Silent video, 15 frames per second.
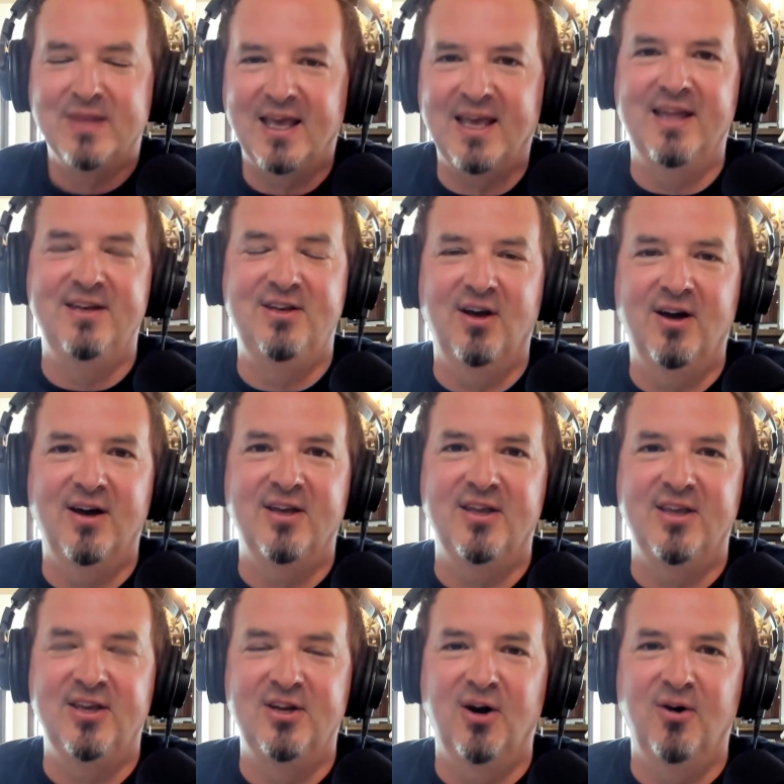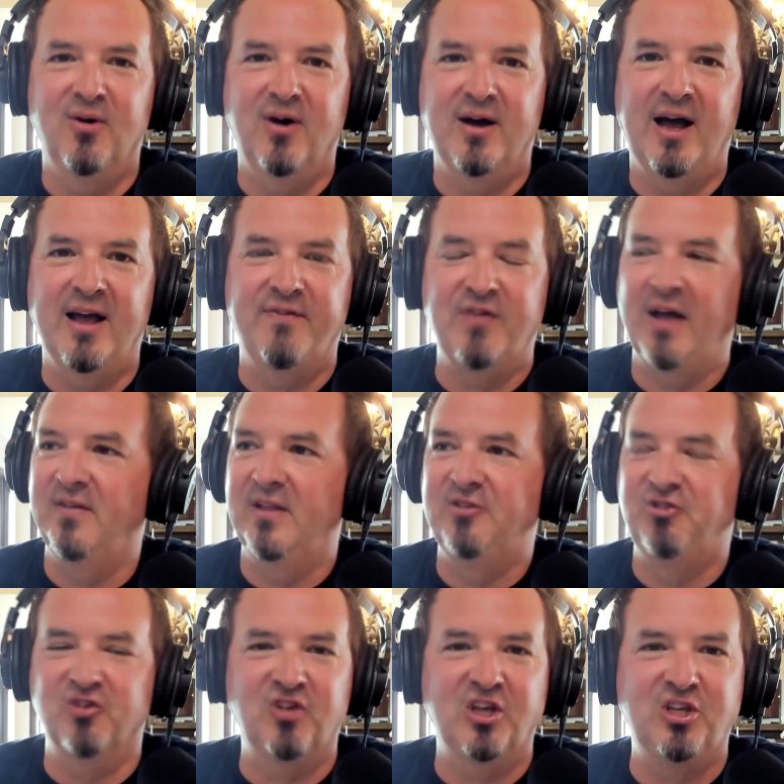And, I've
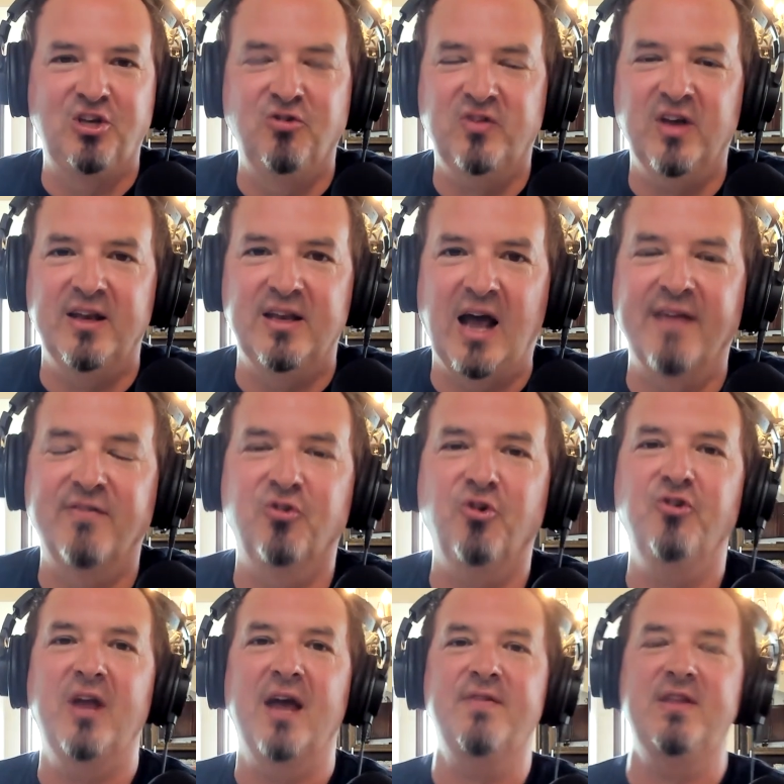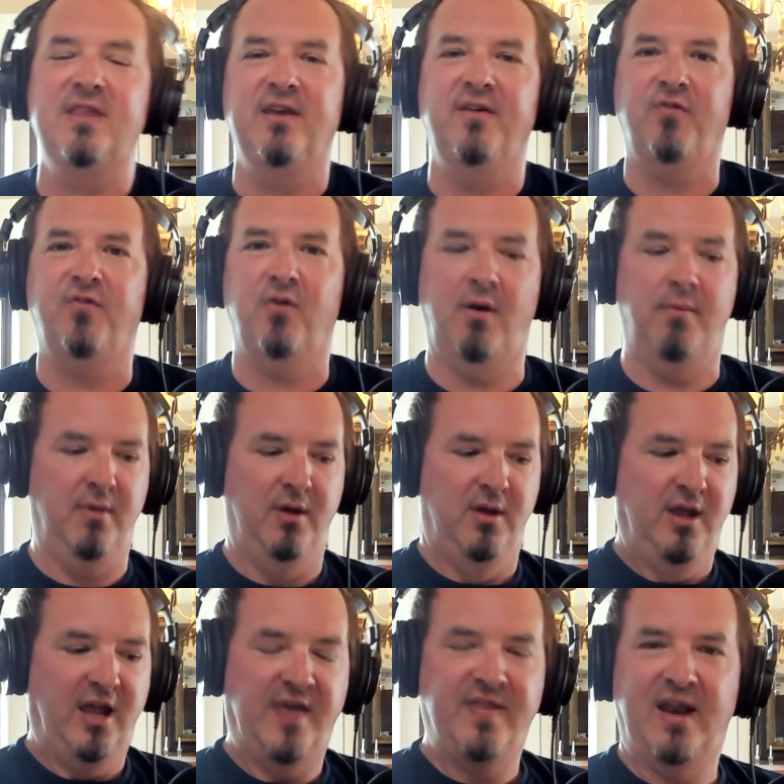just like you said, I've learned everything from,
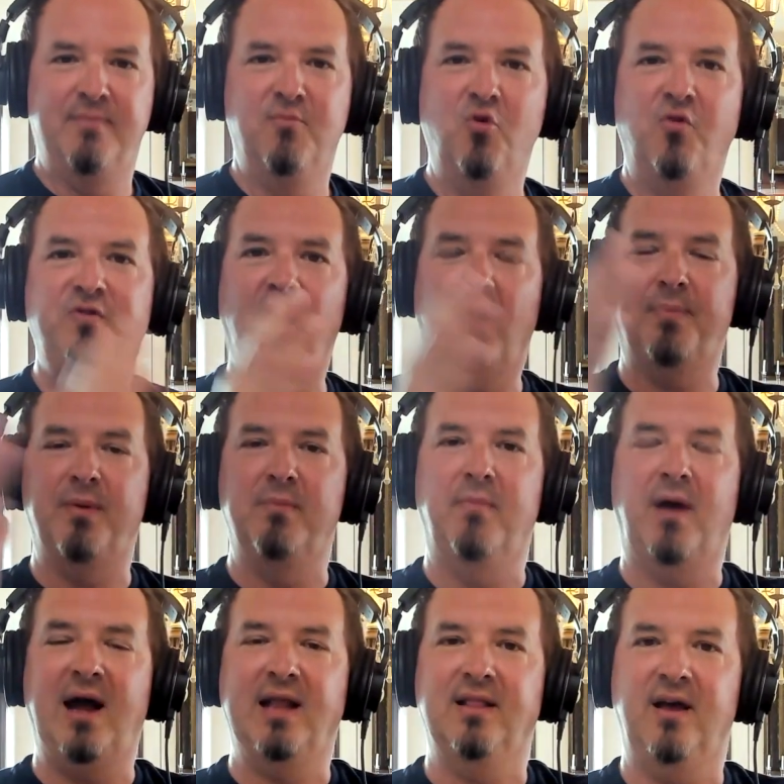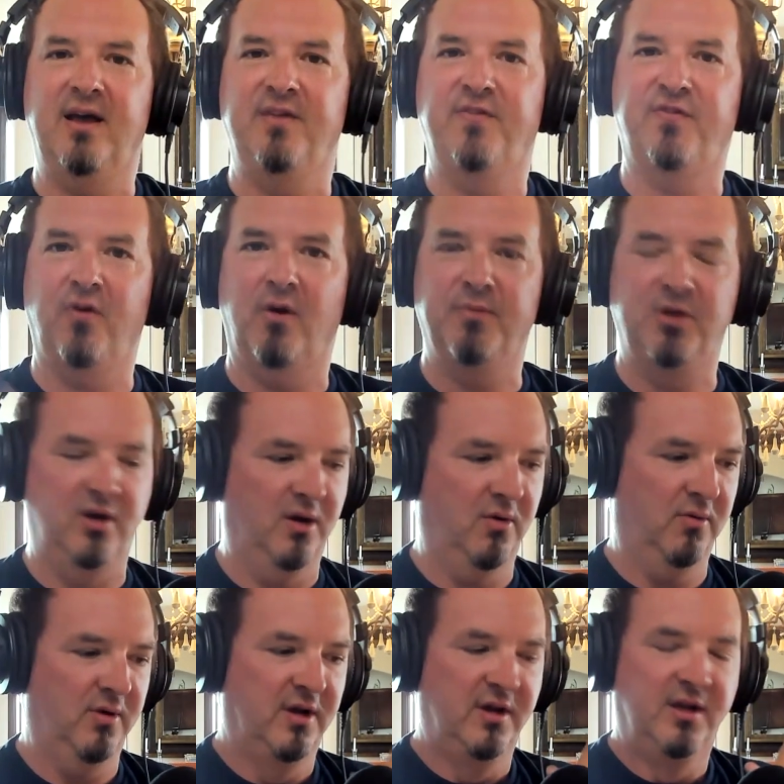and then I moved up in my life from,
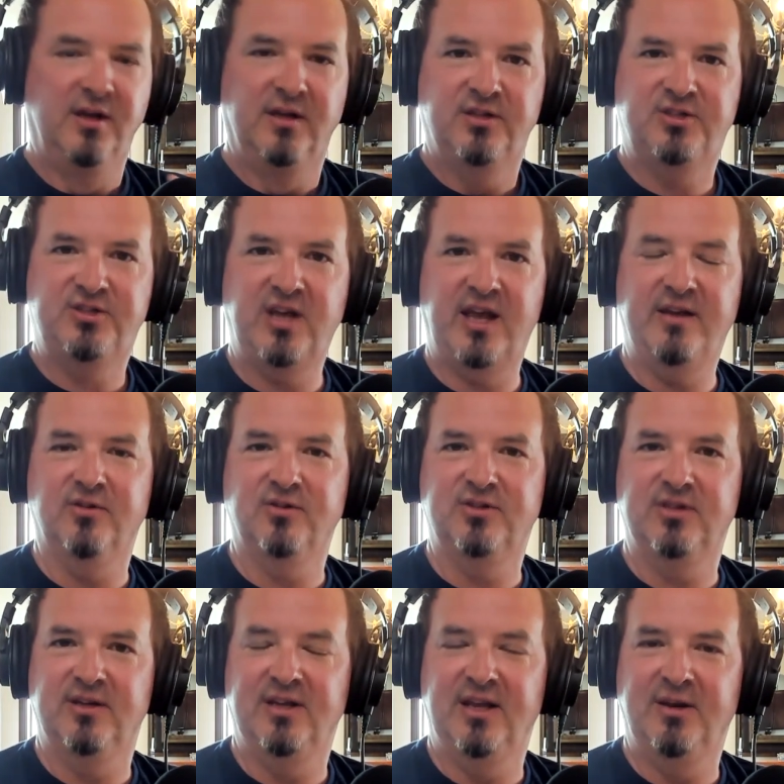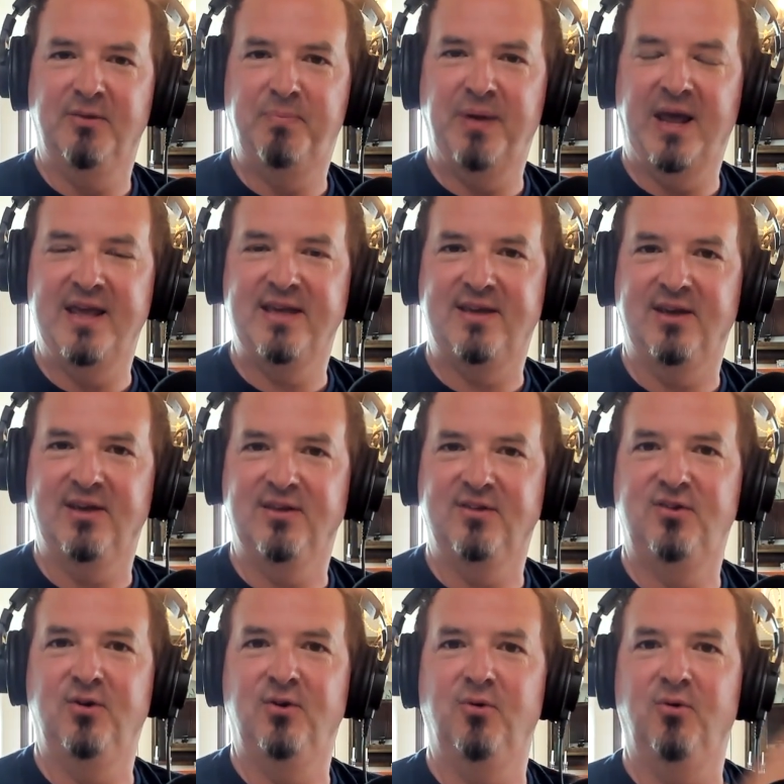sales in banking
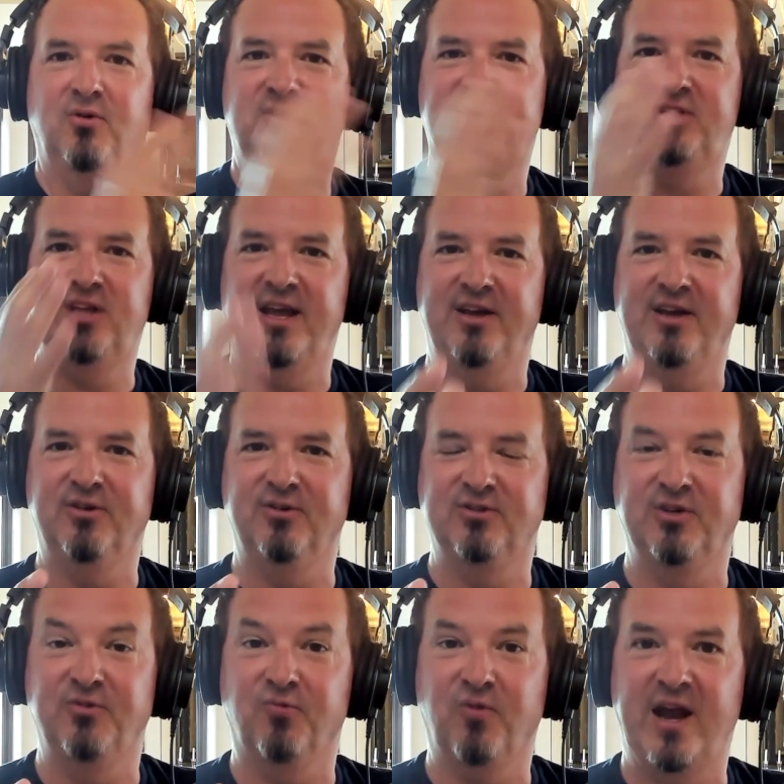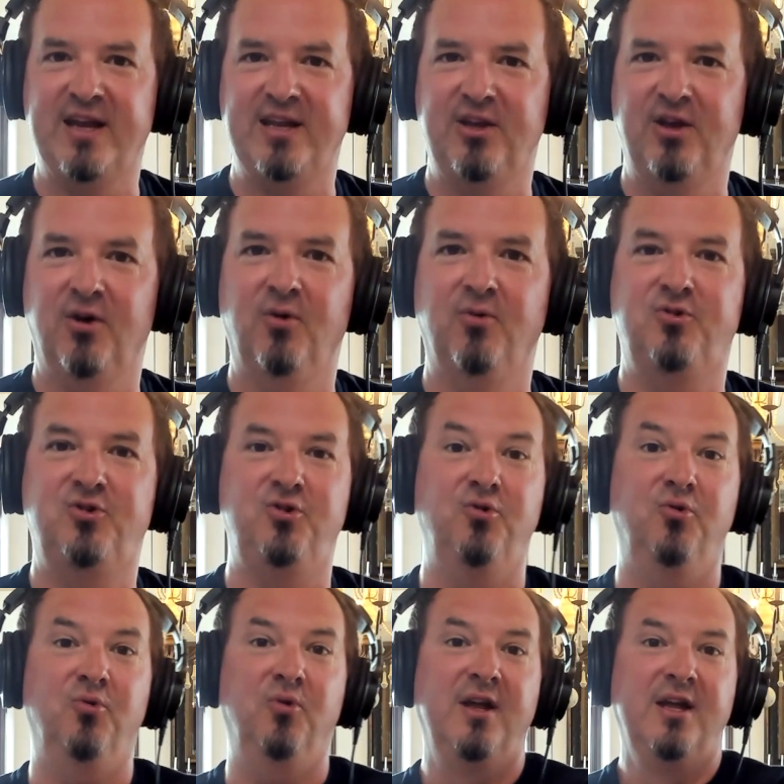to sales in radio
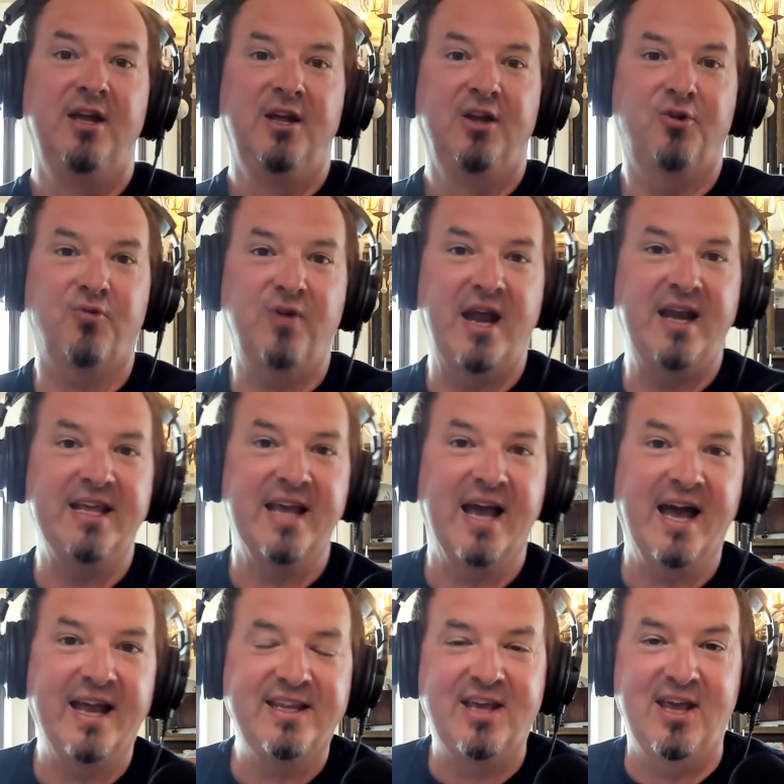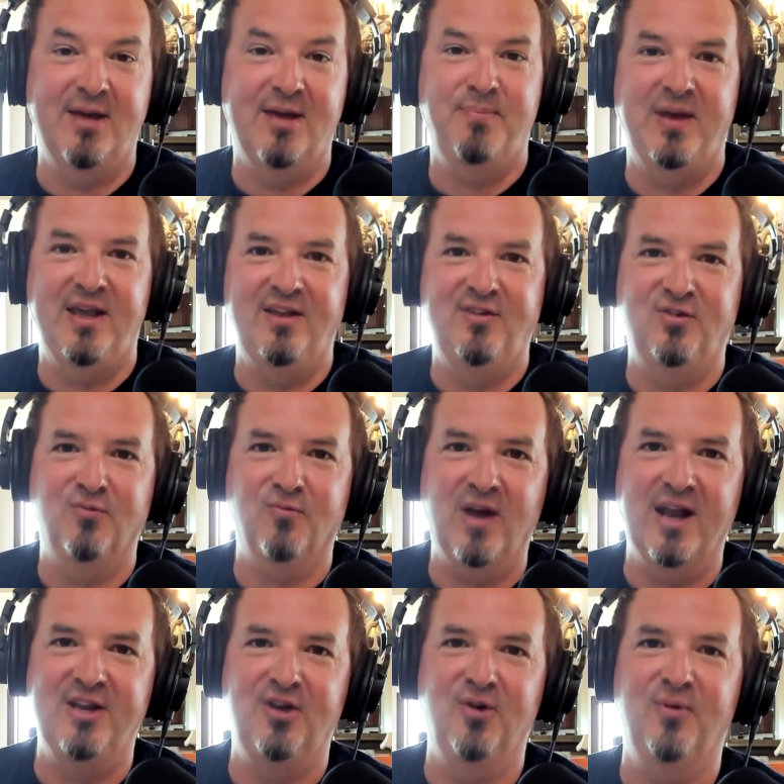to creating ad campaigns in
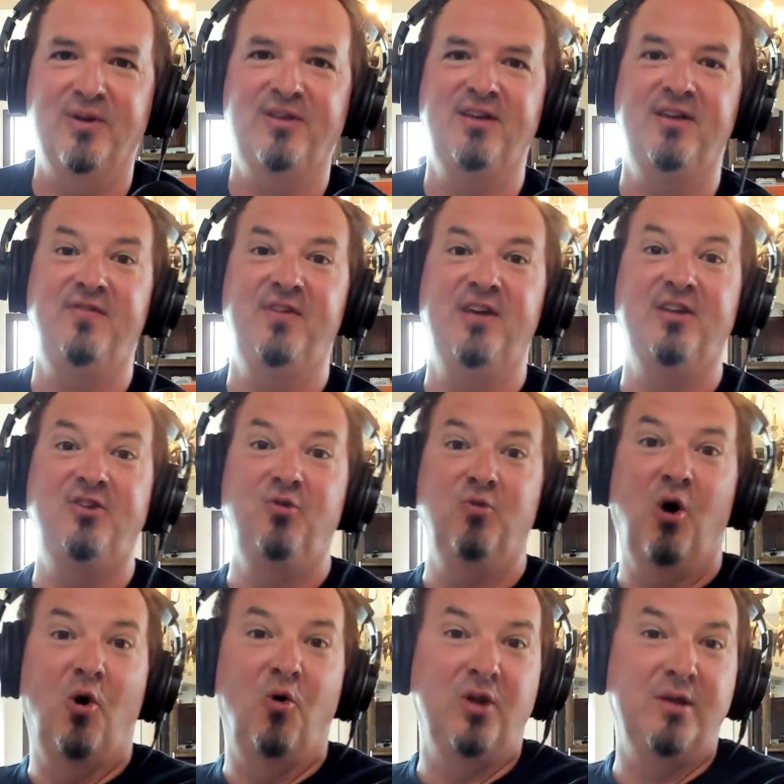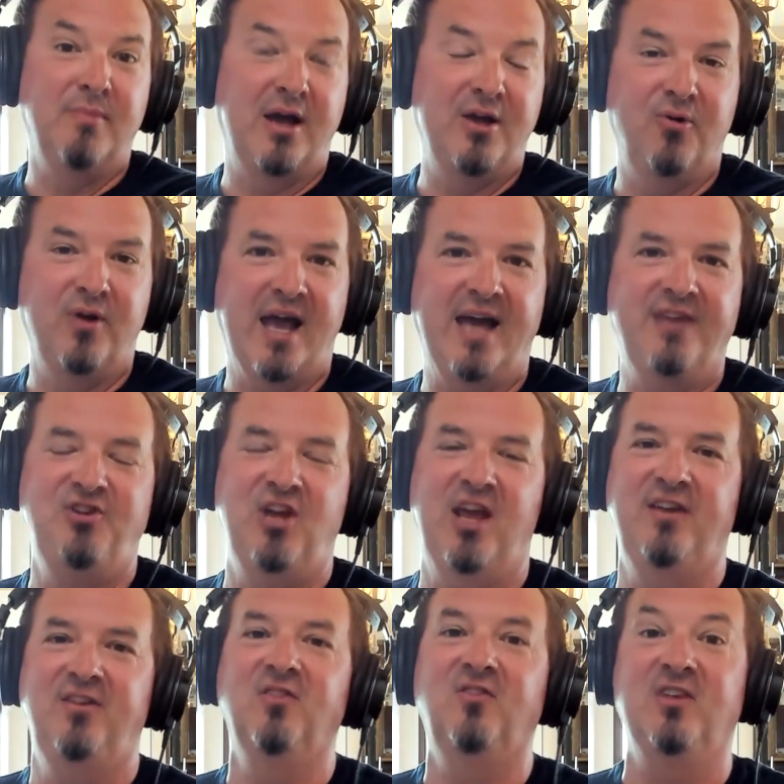radio and TV to owning my own ad
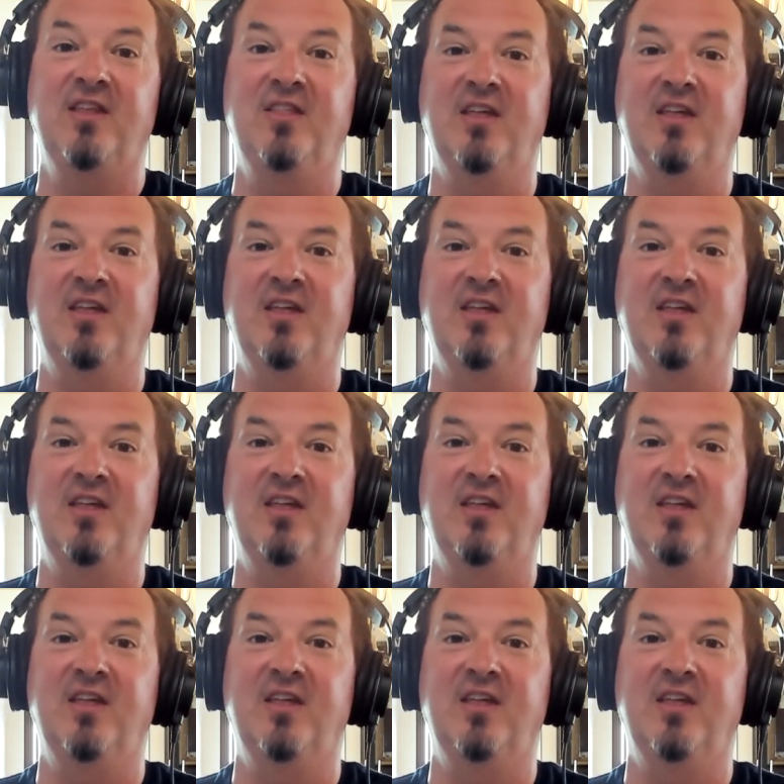agency,